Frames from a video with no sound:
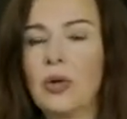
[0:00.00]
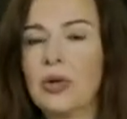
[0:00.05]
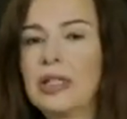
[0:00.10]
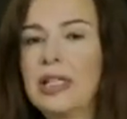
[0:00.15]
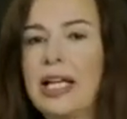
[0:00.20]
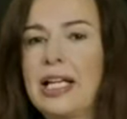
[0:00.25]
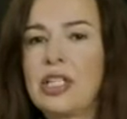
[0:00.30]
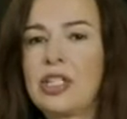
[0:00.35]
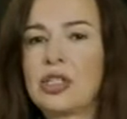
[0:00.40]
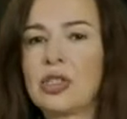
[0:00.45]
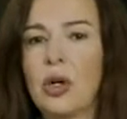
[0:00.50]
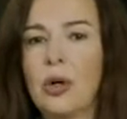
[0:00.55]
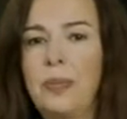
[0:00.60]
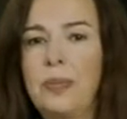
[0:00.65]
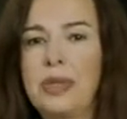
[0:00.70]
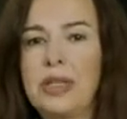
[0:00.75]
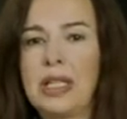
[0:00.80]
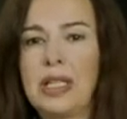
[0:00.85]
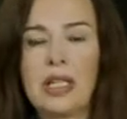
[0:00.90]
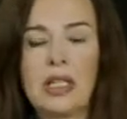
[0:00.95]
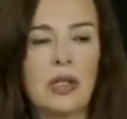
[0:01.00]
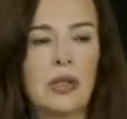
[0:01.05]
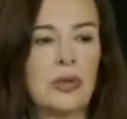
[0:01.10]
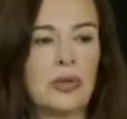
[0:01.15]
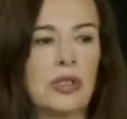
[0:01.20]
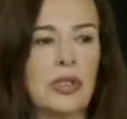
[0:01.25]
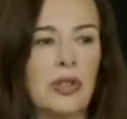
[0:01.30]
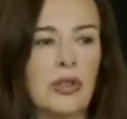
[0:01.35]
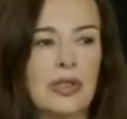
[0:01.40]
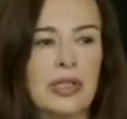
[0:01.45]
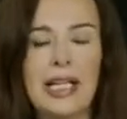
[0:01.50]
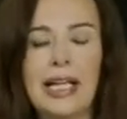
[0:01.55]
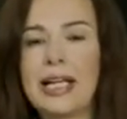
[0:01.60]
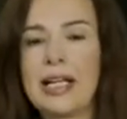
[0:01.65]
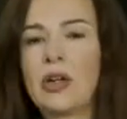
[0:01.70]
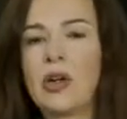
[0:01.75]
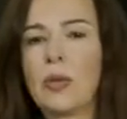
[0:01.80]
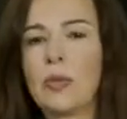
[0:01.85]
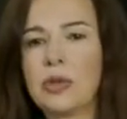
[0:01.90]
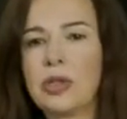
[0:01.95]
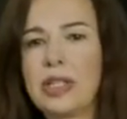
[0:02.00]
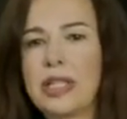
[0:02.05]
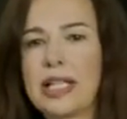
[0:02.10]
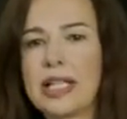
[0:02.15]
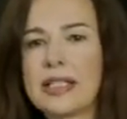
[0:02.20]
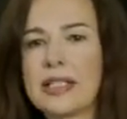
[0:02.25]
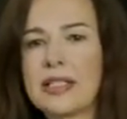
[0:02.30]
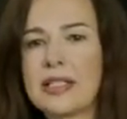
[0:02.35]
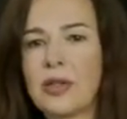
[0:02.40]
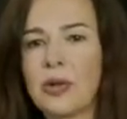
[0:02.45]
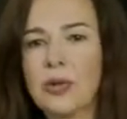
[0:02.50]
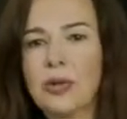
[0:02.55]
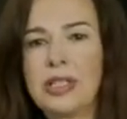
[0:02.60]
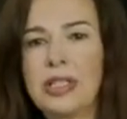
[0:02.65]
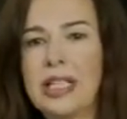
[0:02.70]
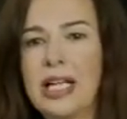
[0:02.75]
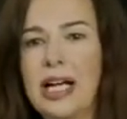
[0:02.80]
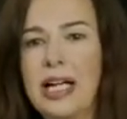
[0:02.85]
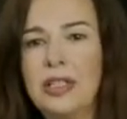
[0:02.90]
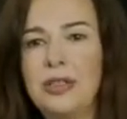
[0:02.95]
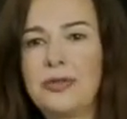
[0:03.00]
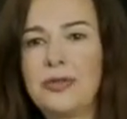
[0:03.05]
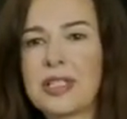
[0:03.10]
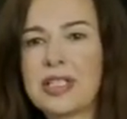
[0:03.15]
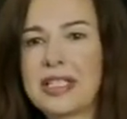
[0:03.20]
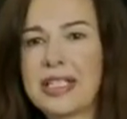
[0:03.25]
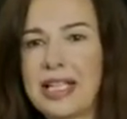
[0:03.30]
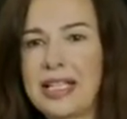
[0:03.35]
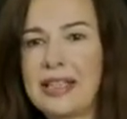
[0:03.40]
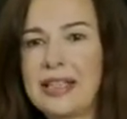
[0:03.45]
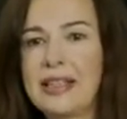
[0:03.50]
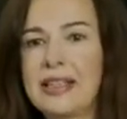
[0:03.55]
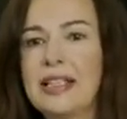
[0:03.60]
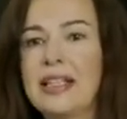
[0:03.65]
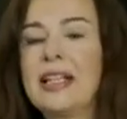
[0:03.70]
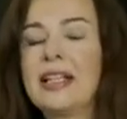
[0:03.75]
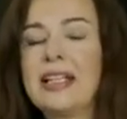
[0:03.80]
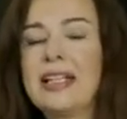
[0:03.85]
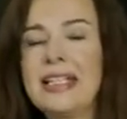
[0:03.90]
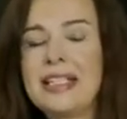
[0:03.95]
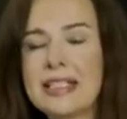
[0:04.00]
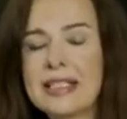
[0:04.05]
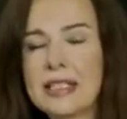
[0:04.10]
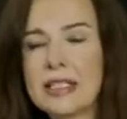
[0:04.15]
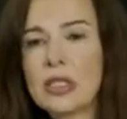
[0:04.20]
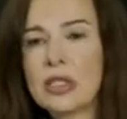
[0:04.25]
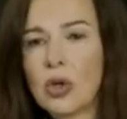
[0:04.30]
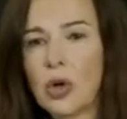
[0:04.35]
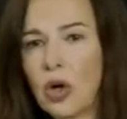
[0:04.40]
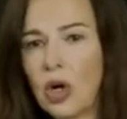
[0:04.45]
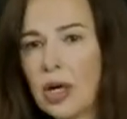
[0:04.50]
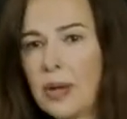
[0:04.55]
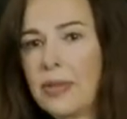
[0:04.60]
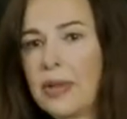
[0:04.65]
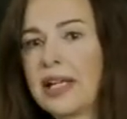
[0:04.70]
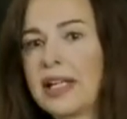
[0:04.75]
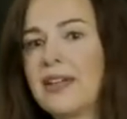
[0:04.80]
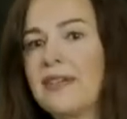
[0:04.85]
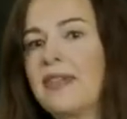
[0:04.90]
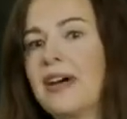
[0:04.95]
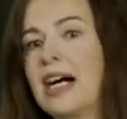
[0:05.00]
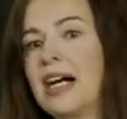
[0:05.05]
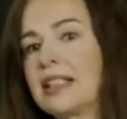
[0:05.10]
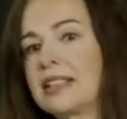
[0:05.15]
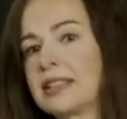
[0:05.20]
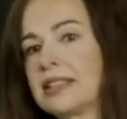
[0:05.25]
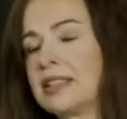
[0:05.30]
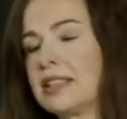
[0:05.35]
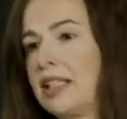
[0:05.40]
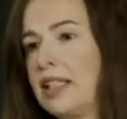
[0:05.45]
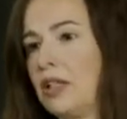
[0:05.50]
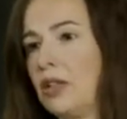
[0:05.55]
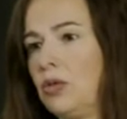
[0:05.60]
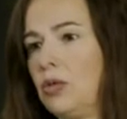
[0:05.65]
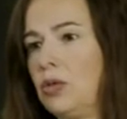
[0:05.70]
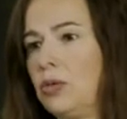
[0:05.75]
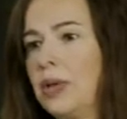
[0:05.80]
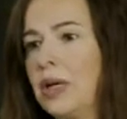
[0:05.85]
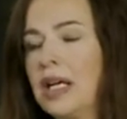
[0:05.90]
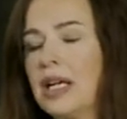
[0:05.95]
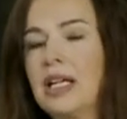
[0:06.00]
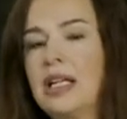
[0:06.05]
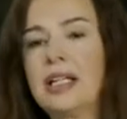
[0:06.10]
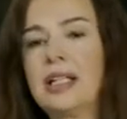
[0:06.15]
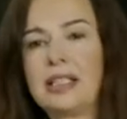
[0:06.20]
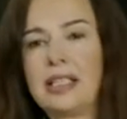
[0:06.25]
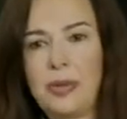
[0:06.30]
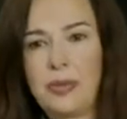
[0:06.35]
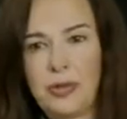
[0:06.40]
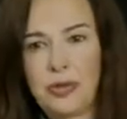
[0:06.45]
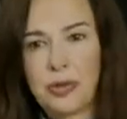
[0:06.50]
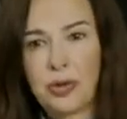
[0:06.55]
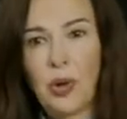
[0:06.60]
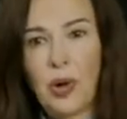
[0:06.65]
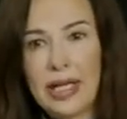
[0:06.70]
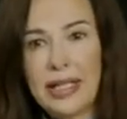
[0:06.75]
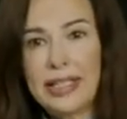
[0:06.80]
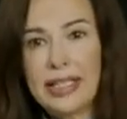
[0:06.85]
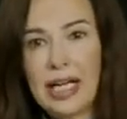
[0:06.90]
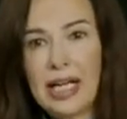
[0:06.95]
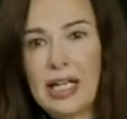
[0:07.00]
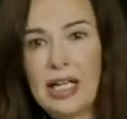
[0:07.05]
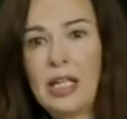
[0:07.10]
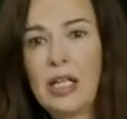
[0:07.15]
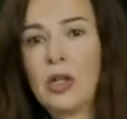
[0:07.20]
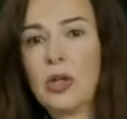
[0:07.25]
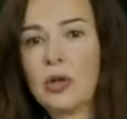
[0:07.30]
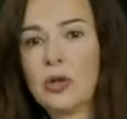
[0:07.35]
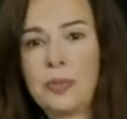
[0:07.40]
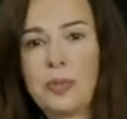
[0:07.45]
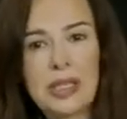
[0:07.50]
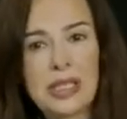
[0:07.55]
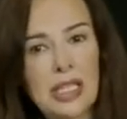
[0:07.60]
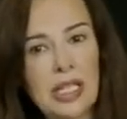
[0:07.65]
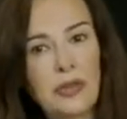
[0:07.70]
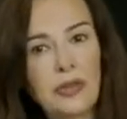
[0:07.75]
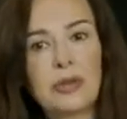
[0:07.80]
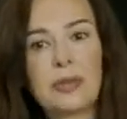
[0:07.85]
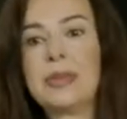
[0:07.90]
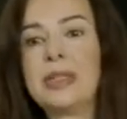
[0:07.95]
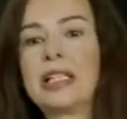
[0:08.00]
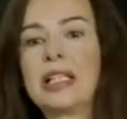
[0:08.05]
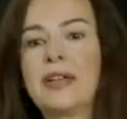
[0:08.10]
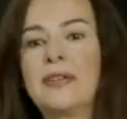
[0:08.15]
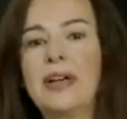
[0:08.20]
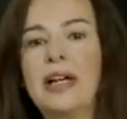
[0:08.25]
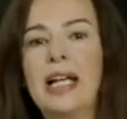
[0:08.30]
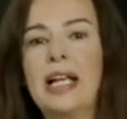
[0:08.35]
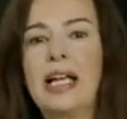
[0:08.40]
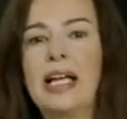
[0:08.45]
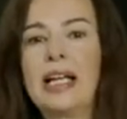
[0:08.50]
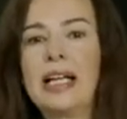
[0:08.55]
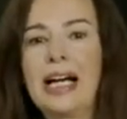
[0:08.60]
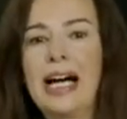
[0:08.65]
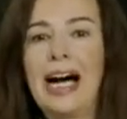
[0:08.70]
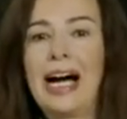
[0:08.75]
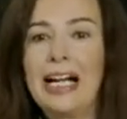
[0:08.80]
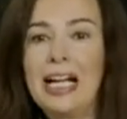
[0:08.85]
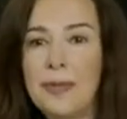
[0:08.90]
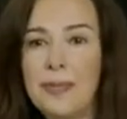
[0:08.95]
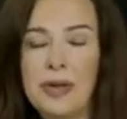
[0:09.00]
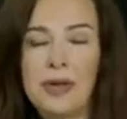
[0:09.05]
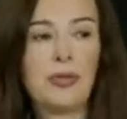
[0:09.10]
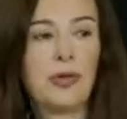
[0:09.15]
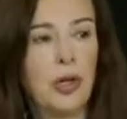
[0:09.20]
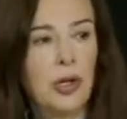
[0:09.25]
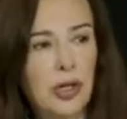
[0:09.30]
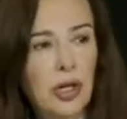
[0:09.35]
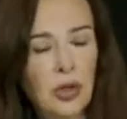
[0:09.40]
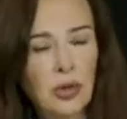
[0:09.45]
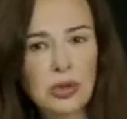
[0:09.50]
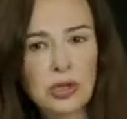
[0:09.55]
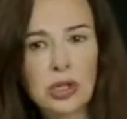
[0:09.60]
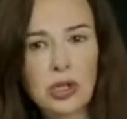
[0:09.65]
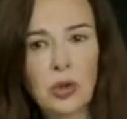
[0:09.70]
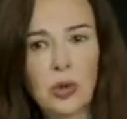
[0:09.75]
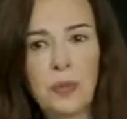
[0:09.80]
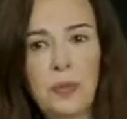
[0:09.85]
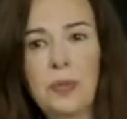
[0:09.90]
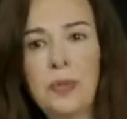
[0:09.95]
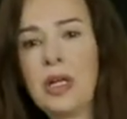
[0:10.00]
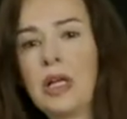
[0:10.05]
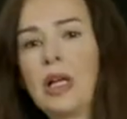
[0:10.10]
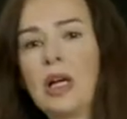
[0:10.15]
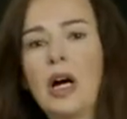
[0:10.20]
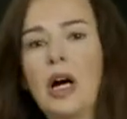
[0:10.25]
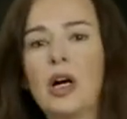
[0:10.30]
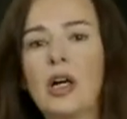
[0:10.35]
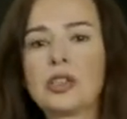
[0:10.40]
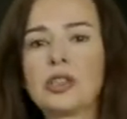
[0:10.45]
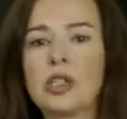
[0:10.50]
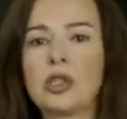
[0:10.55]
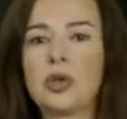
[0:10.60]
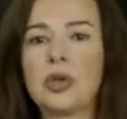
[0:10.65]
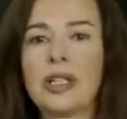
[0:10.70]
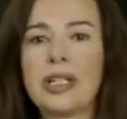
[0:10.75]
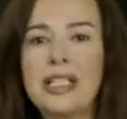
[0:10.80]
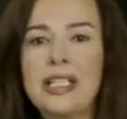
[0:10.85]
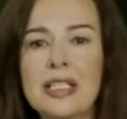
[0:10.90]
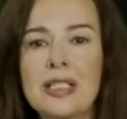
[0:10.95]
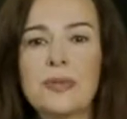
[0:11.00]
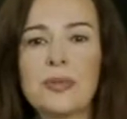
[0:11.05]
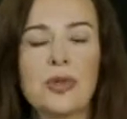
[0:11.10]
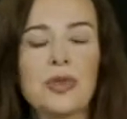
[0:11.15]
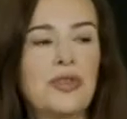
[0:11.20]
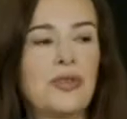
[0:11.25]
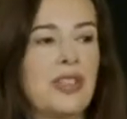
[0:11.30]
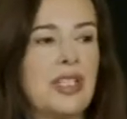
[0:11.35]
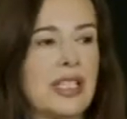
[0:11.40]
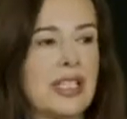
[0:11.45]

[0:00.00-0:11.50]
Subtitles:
And the question on online shopping and online communication in all existing facets has increased compared to the